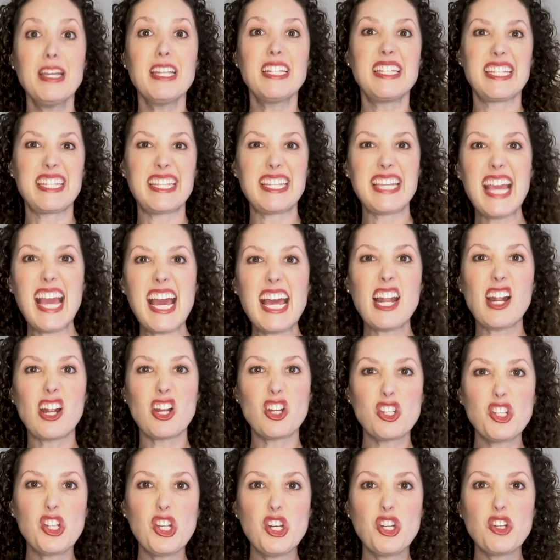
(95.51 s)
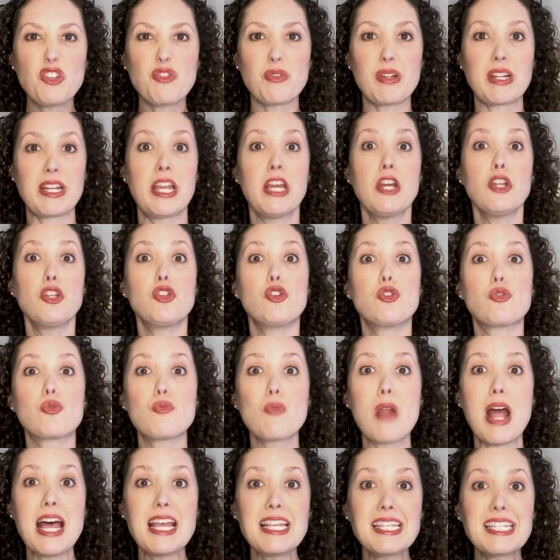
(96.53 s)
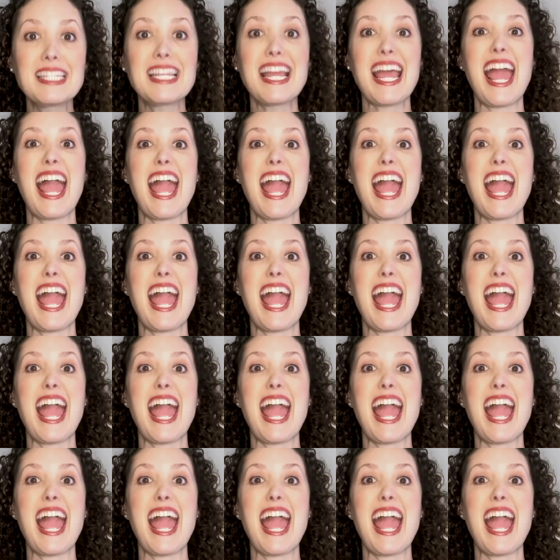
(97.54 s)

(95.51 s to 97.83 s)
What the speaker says: to get our children dressed